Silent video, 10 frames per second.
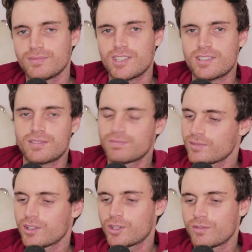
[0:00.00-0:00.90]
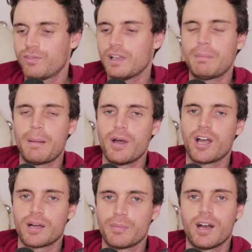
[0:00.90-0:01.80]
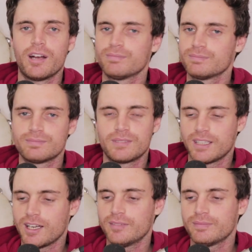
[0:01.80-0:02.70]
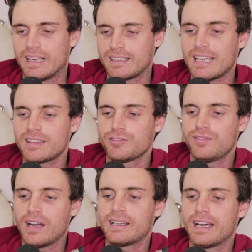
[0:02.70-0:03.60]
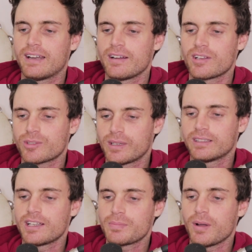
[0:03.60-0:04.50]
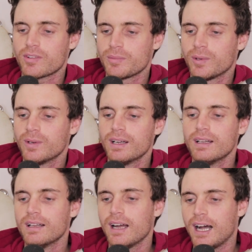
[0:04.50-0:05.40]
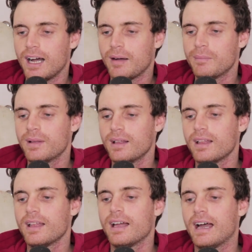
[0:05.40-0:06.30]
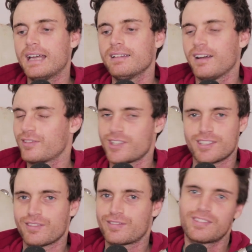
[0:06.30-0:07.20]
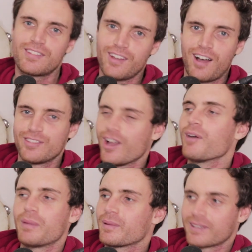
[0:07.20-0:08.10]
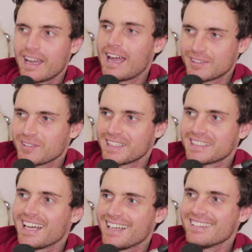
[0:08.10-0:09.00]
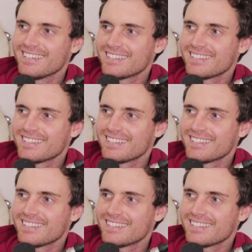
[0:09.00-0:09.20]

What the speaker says: just flip my burger, bro. You know, and get the fuck out of there as quickly as possible. Hey, jeez, I know people are gonna get angry at that.